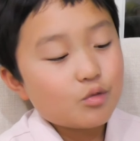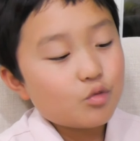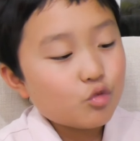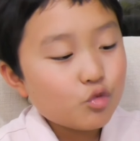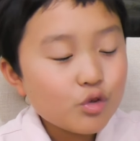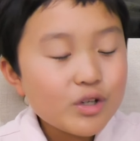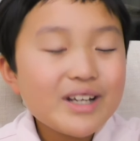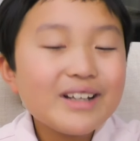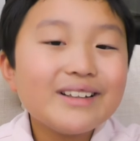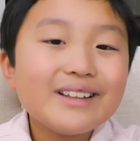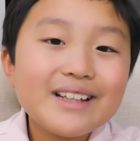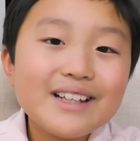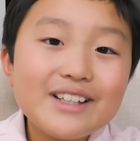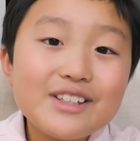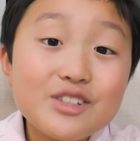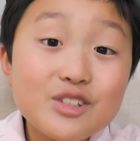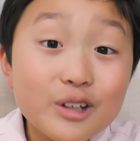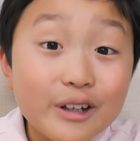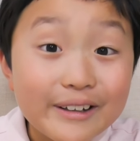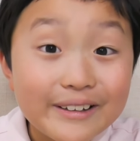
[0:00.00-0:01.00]

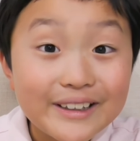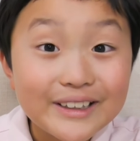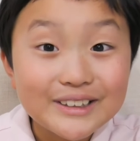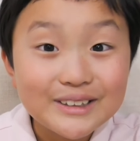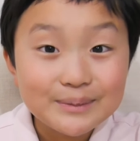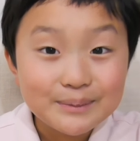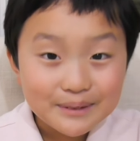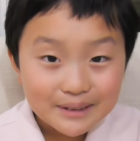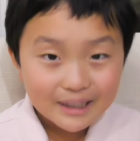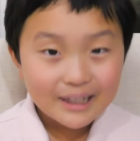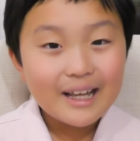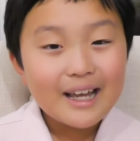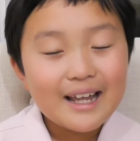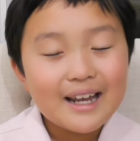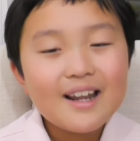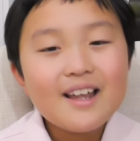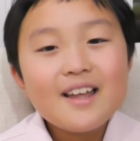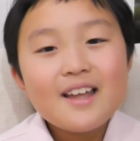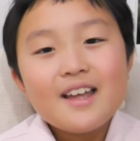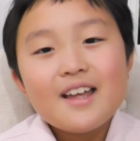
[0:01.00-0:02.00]
really enjoyed this book
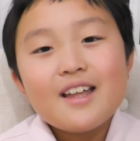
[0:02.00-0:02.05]
again.